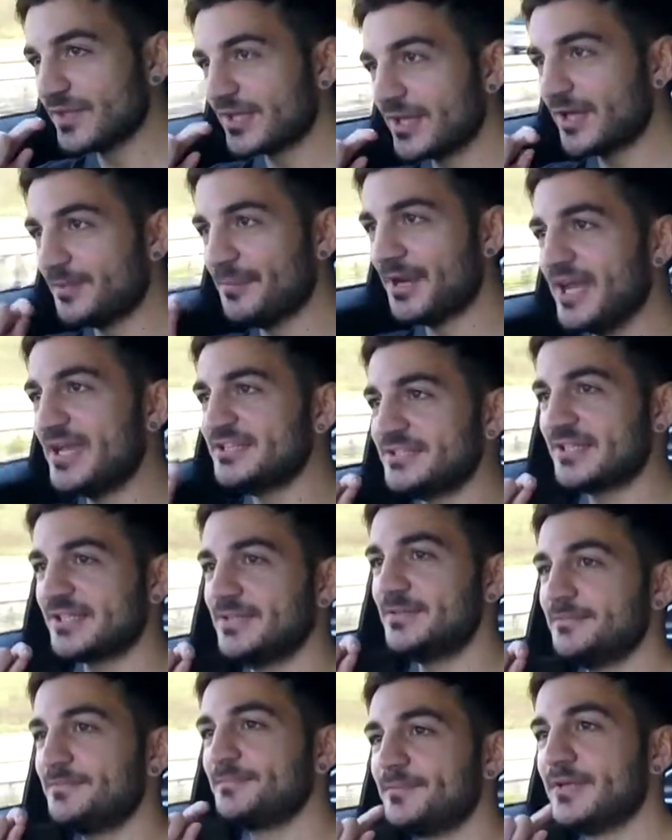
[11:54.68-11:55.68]

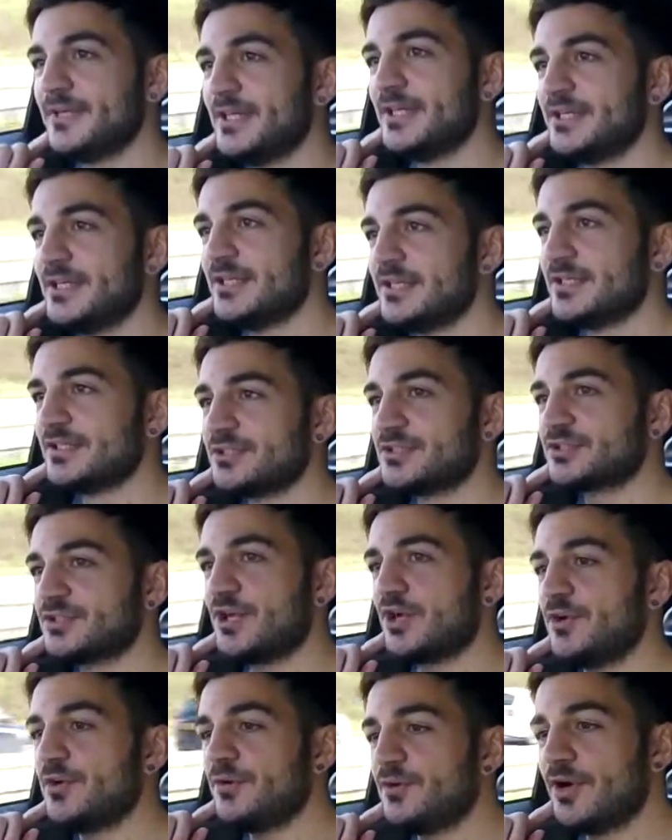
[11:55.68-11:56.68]
amazing. So
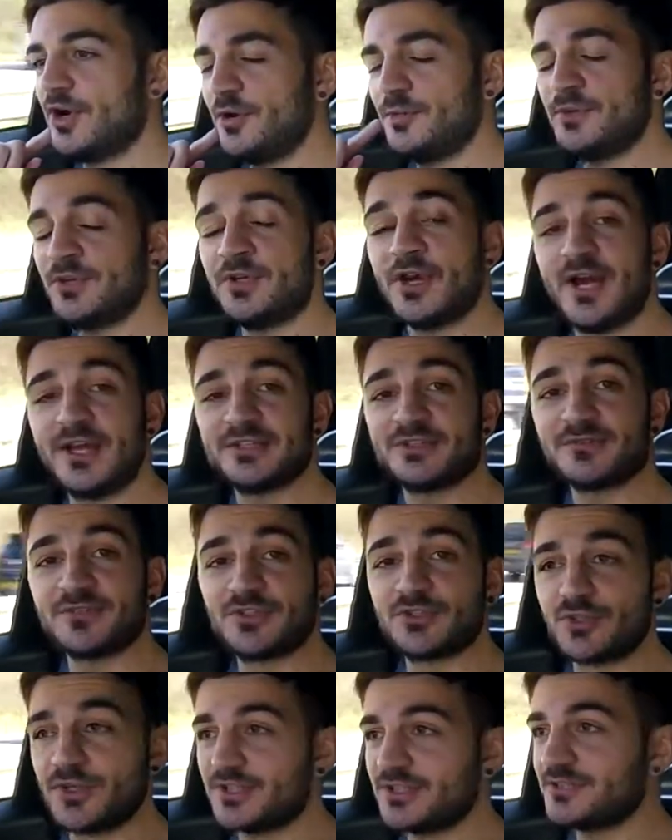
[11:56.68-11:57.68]
I hope you guys have
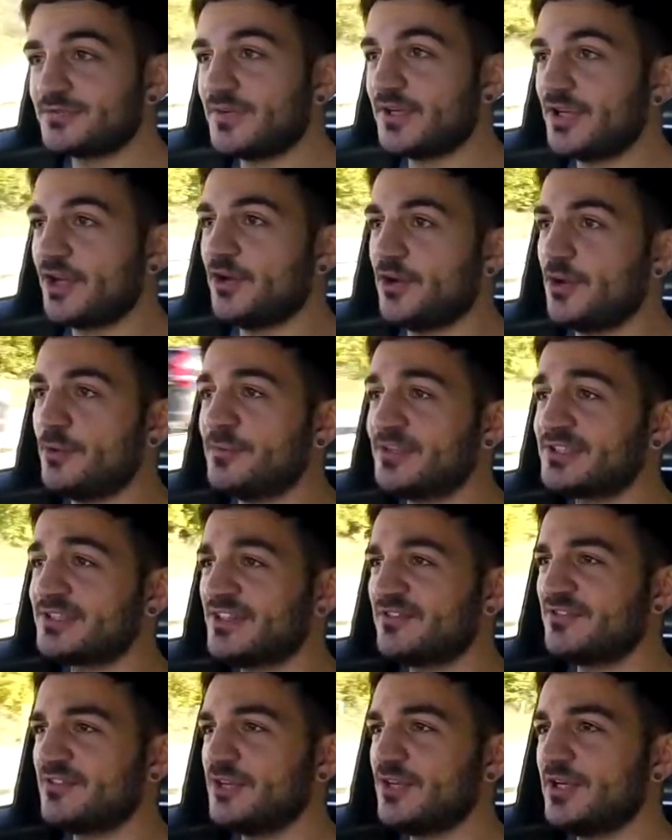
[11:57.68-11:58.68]
enjoyed this video. I hope it's
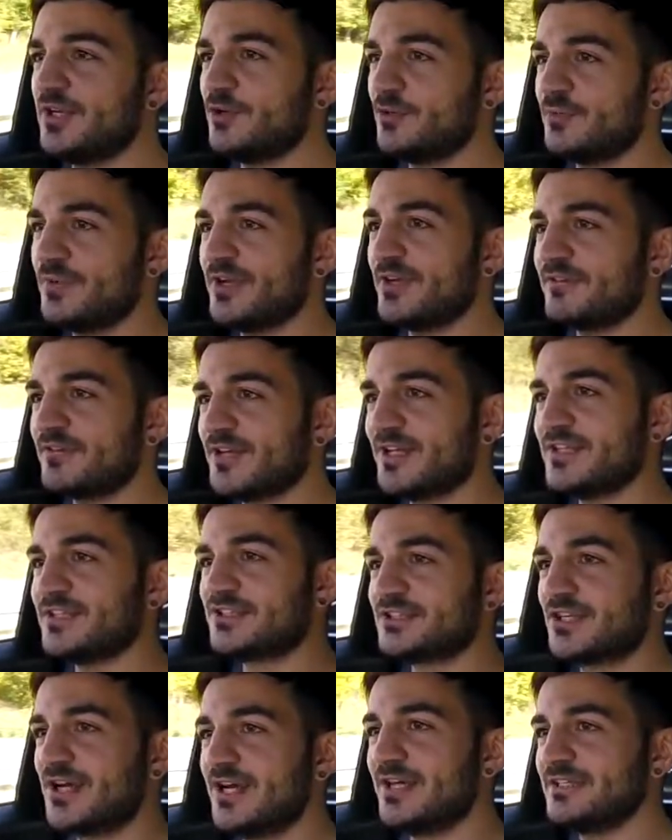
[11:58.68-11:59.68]
given you a little bit of an
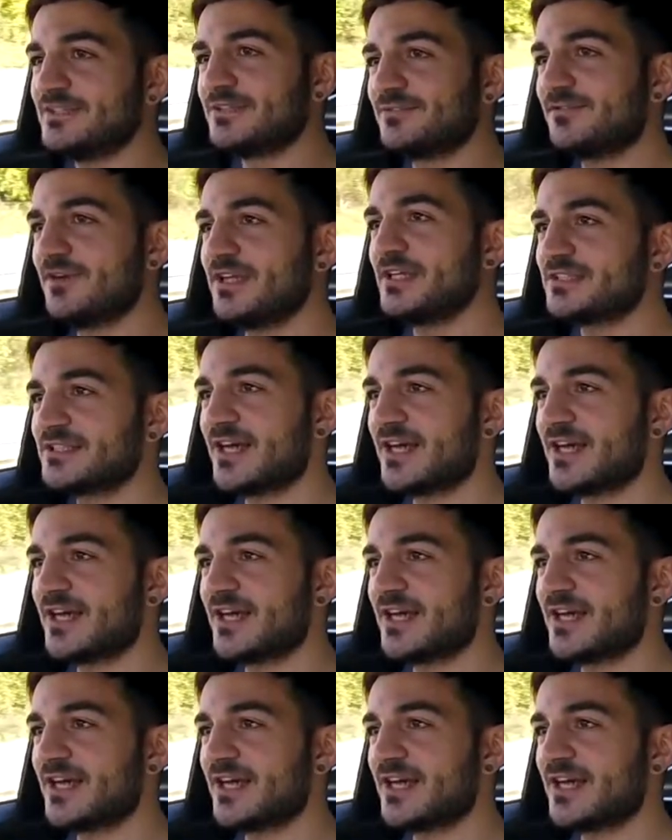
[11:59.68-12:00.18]
insight into things